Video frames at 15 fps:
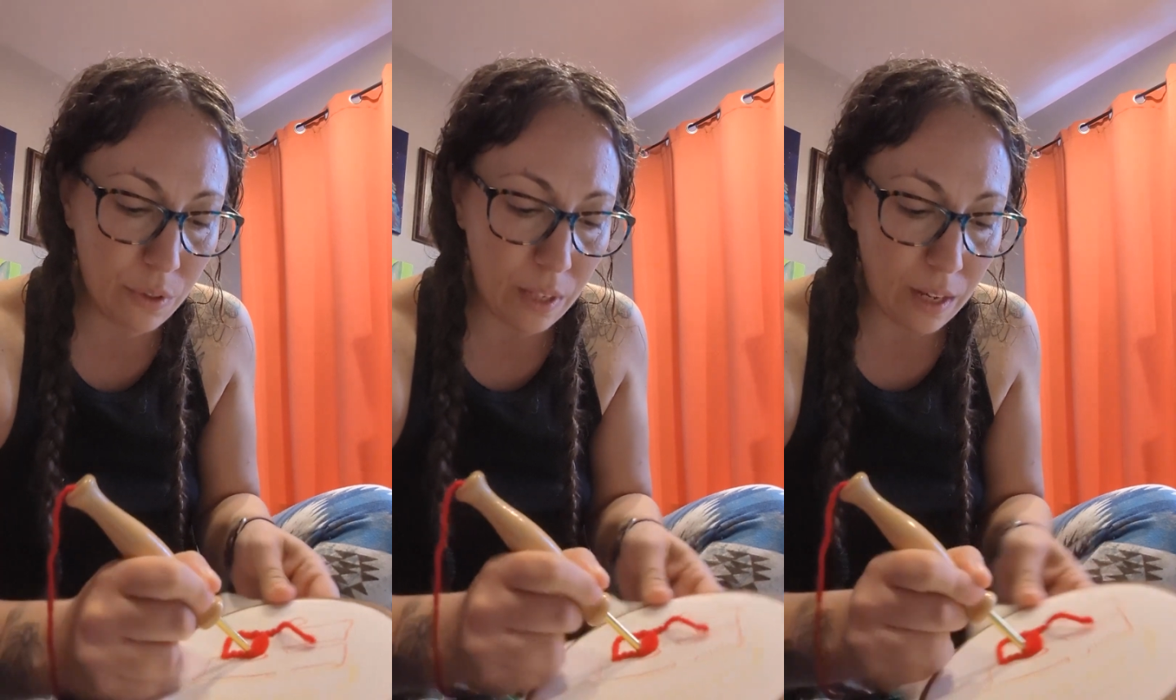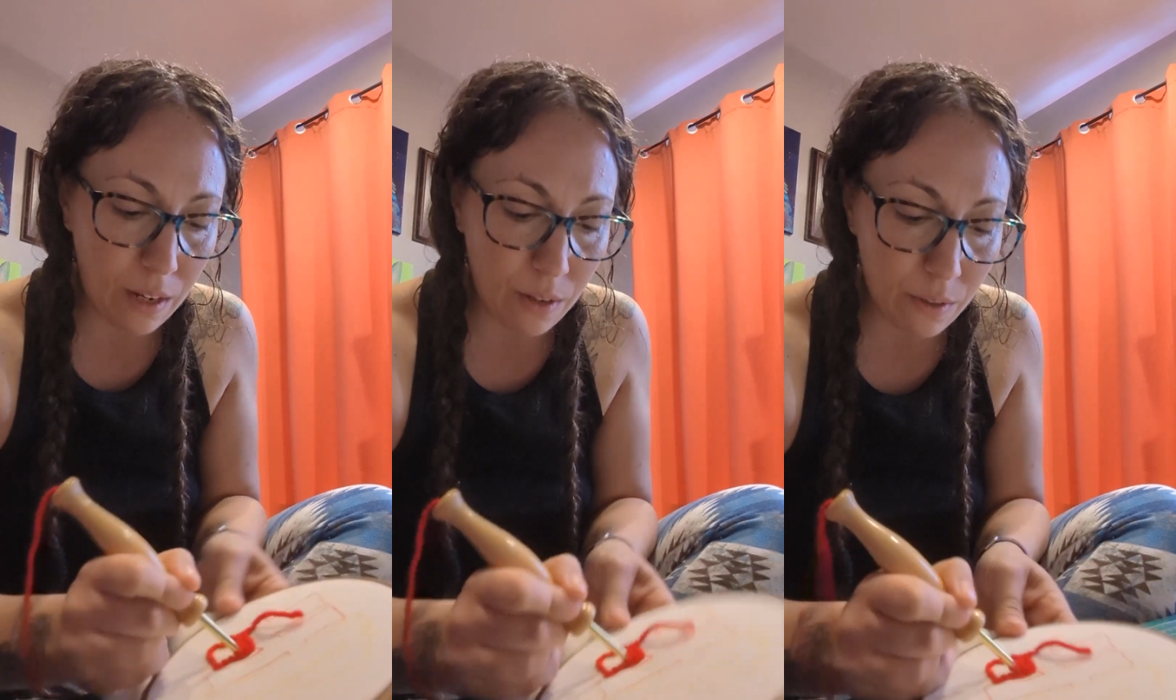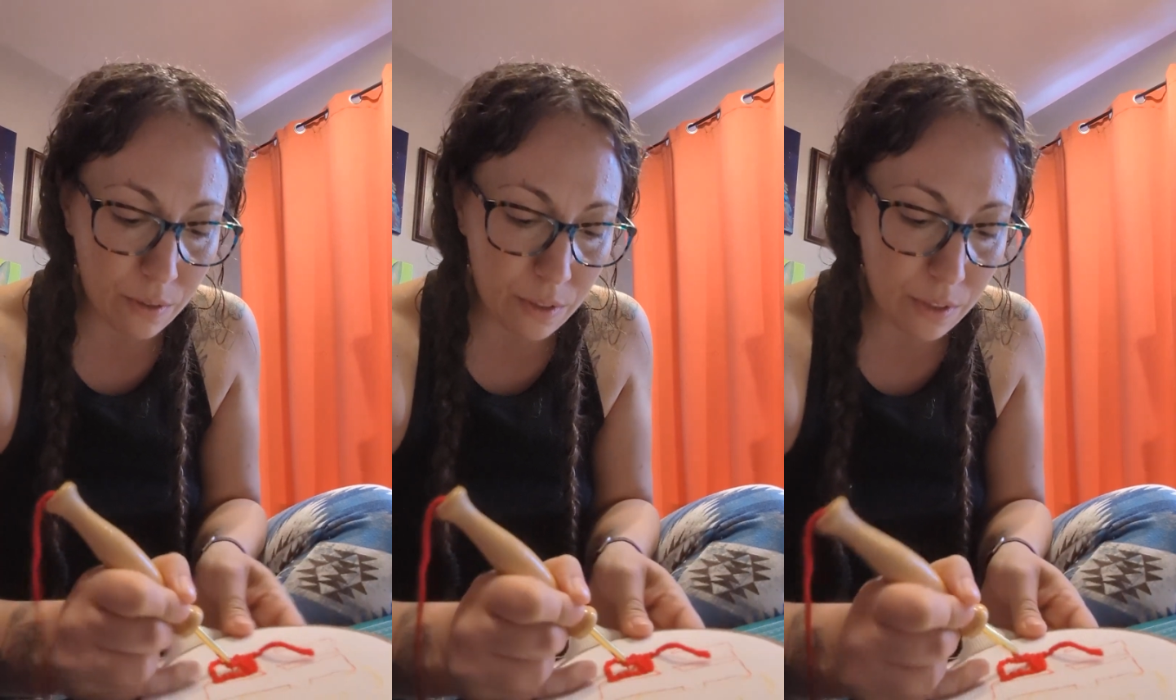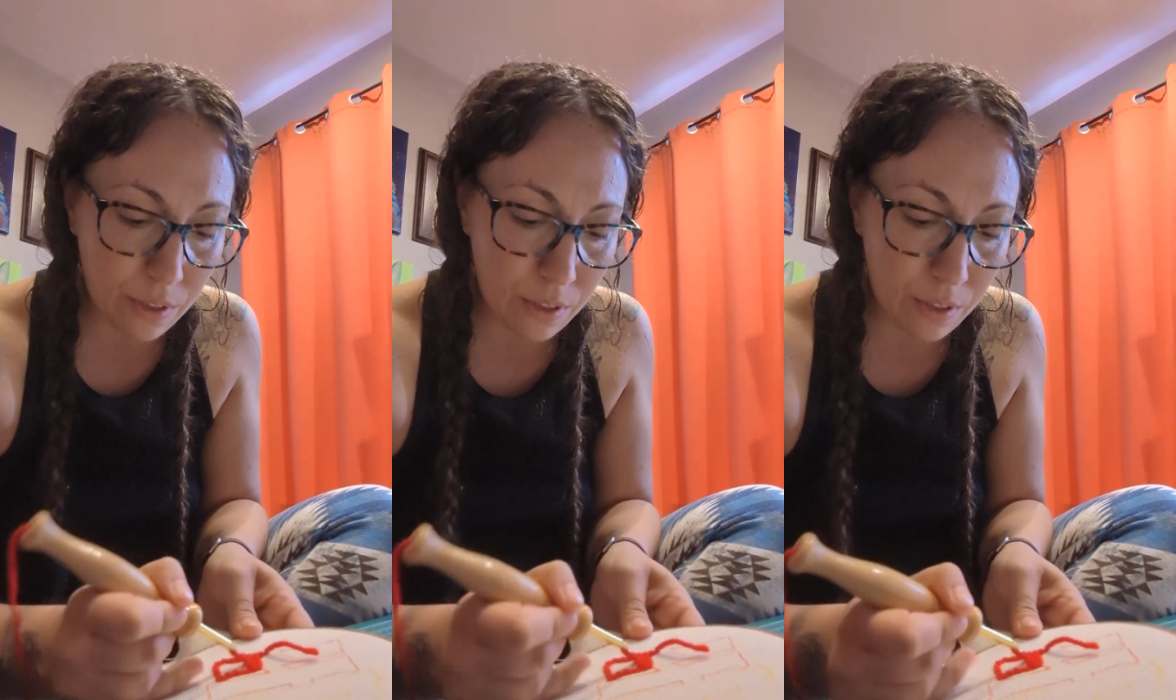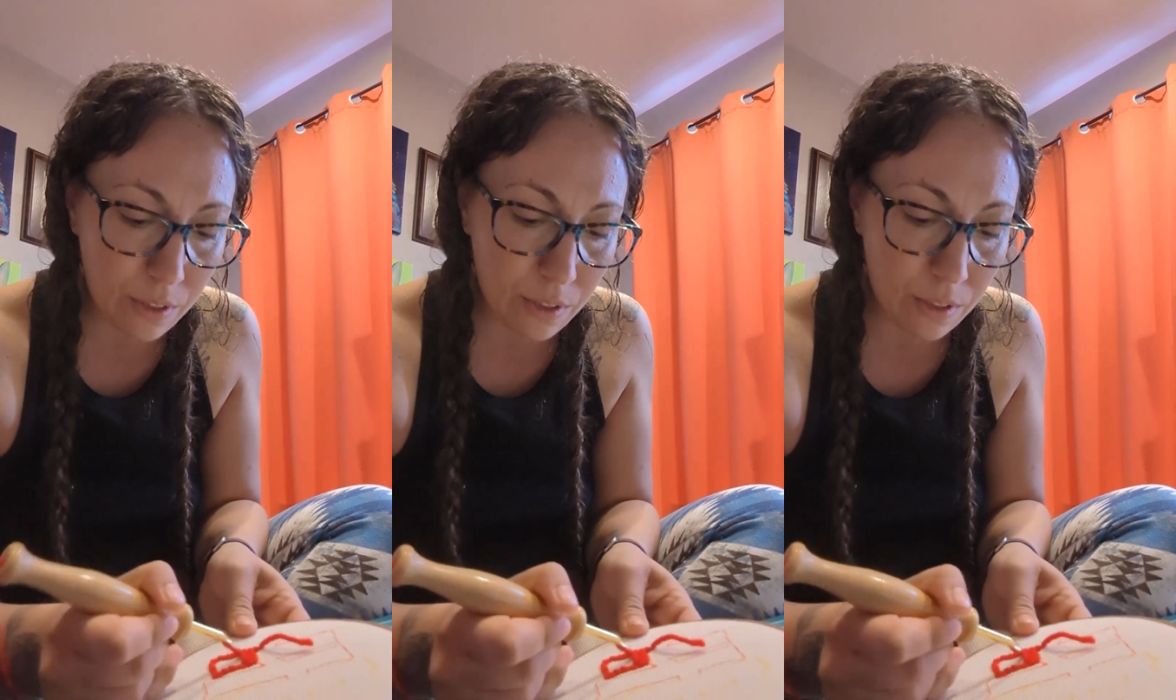
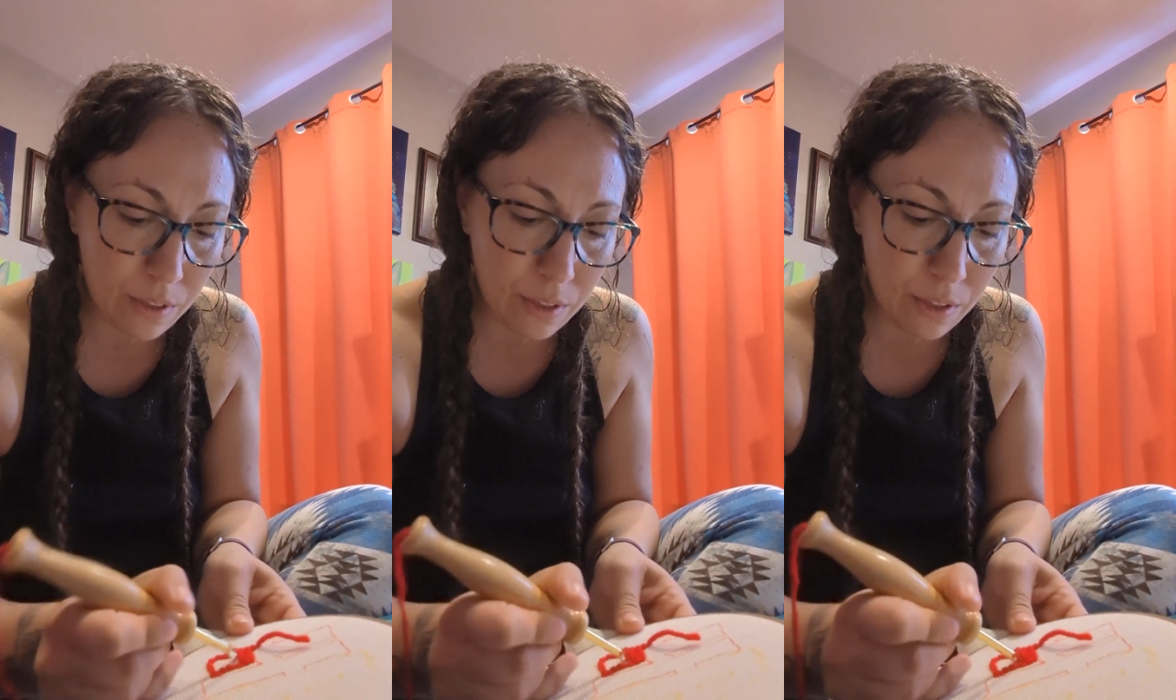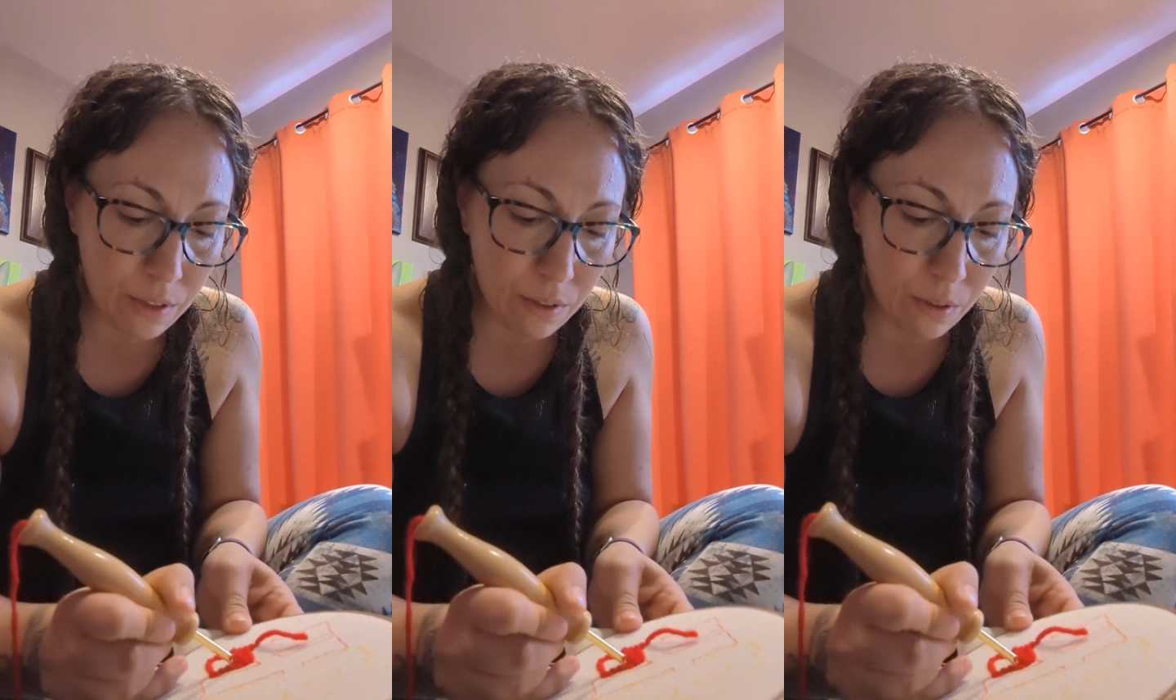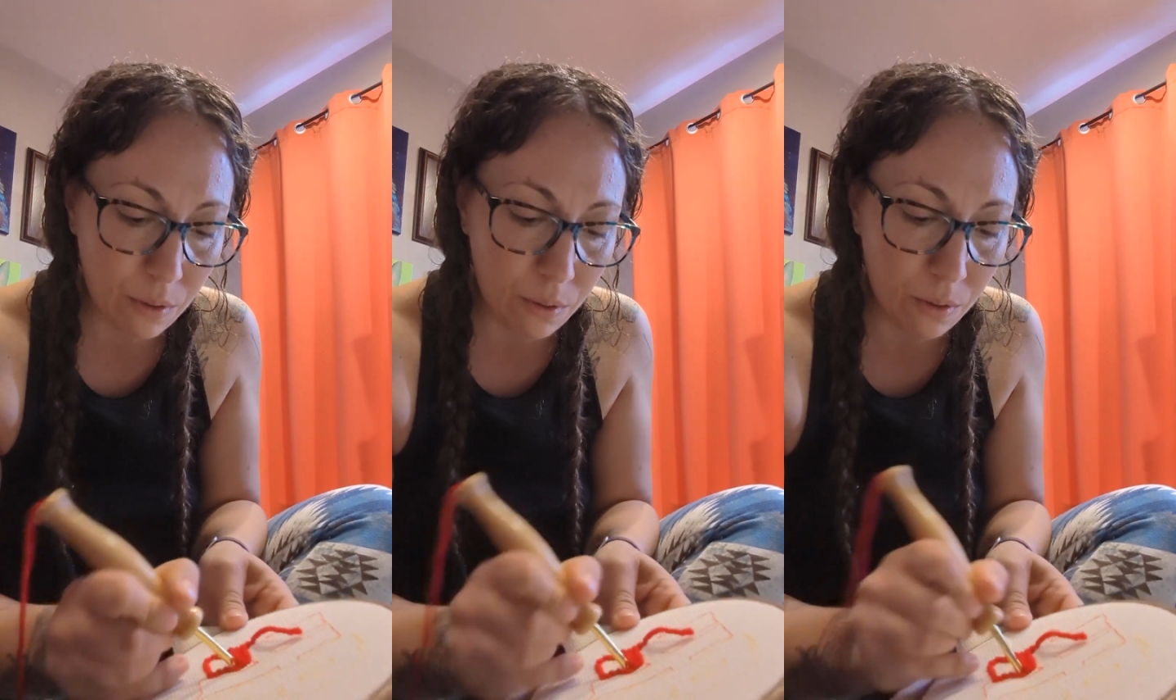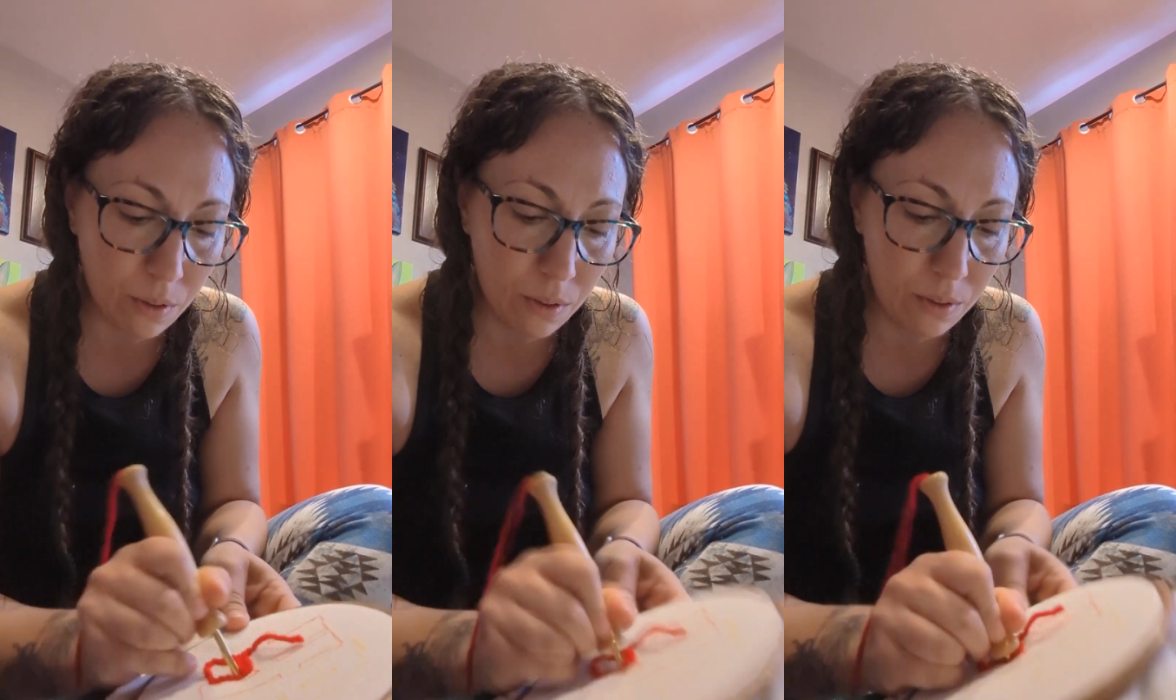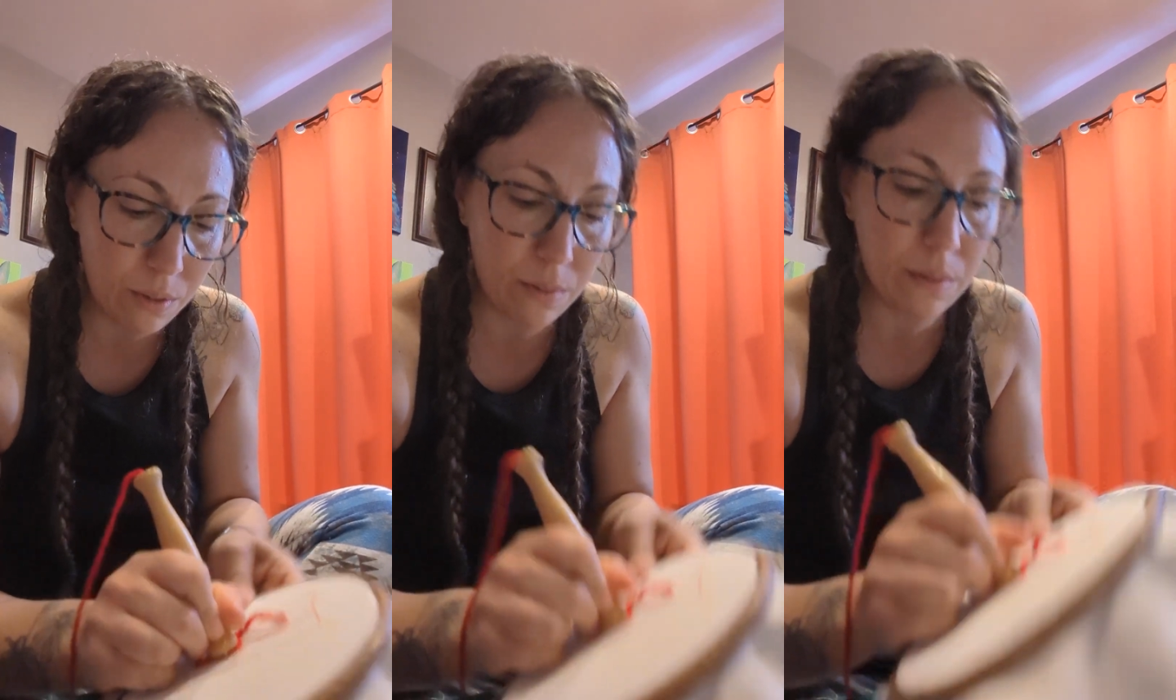out your
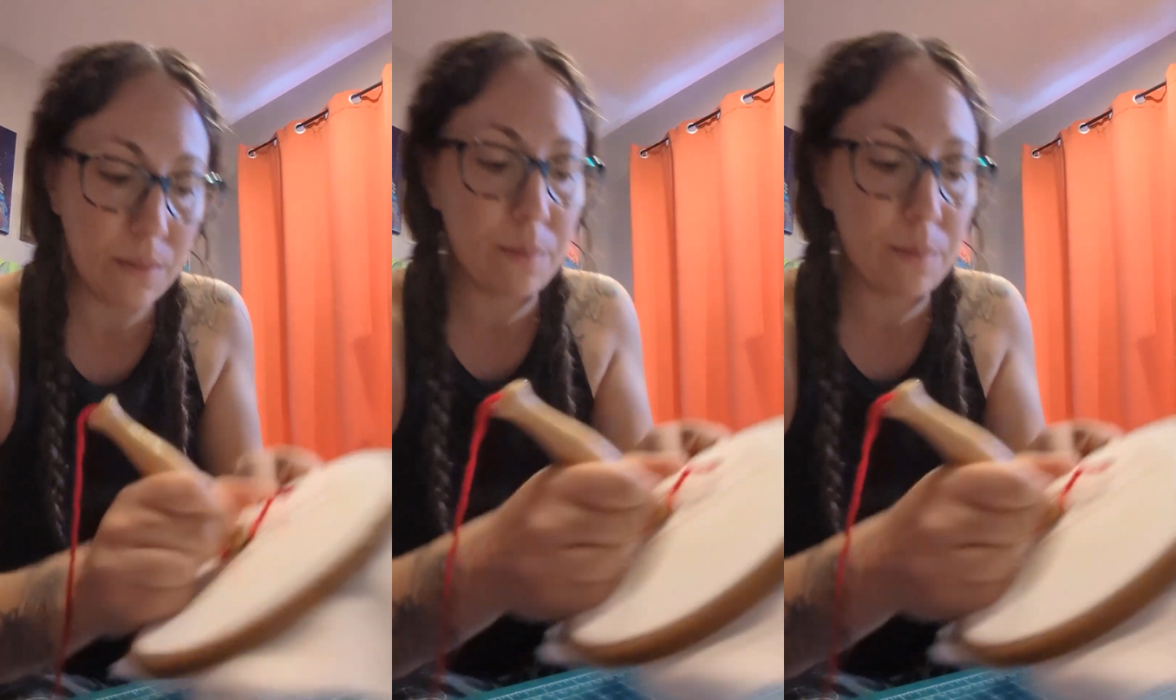hole.